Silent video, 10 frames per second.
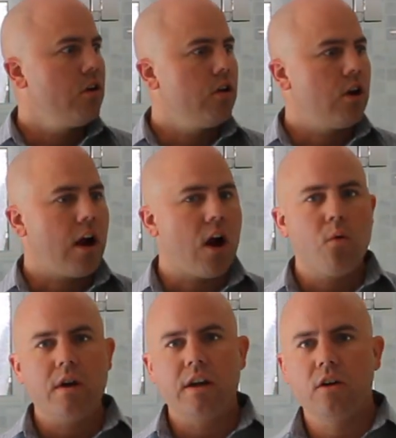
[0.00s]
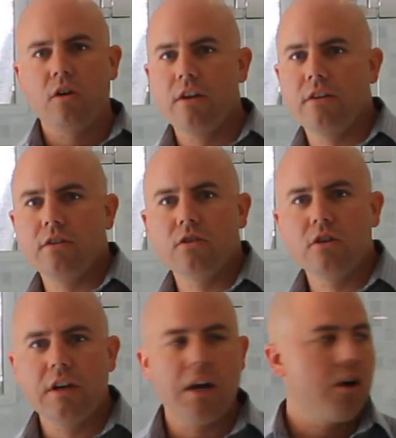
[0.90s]
You know, how are we going to create this
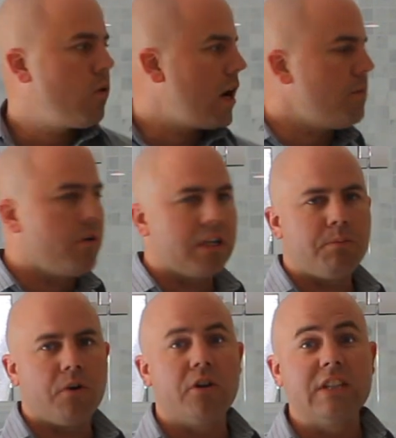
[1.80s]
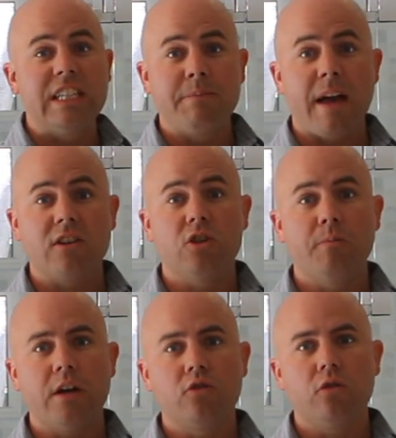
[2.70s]
incredible experience in the master
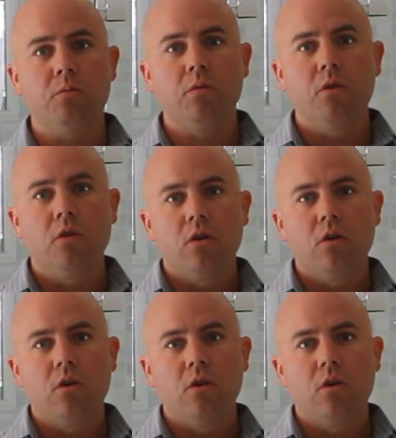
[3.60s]
bedroom